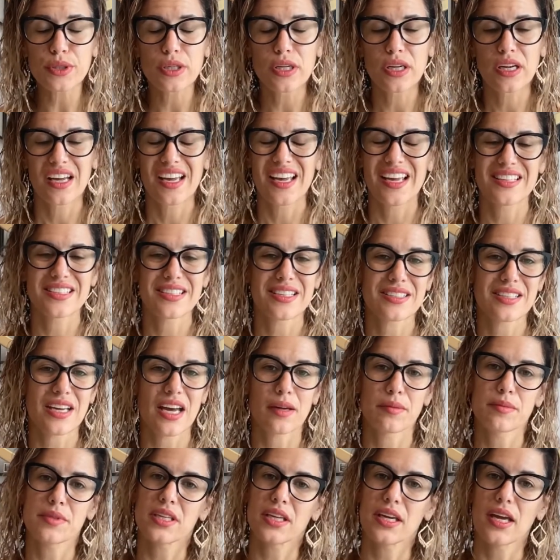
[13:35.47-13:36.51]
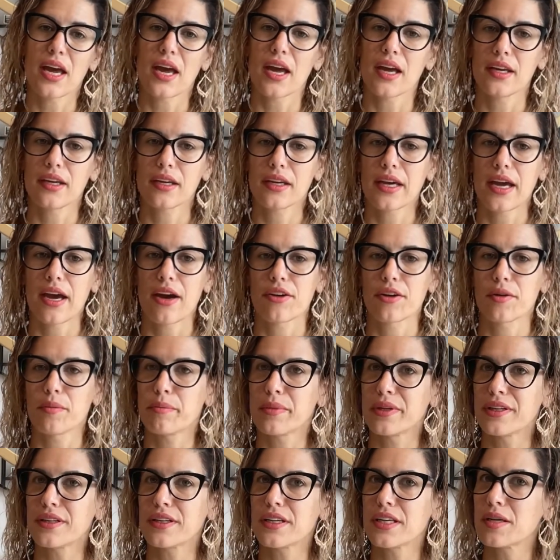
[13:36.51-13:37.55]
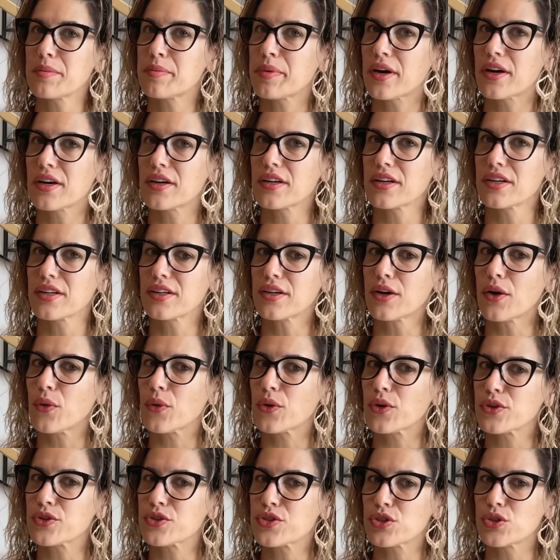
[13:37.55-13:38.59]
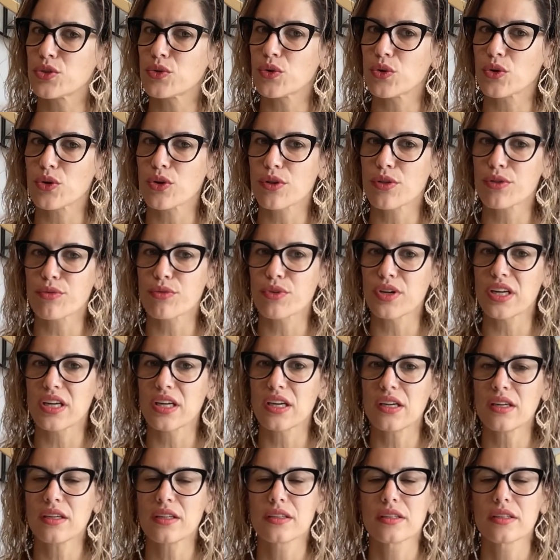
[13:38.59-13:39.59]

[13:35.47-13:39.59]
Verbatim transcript: Is it time to get an accountability partner or two or three?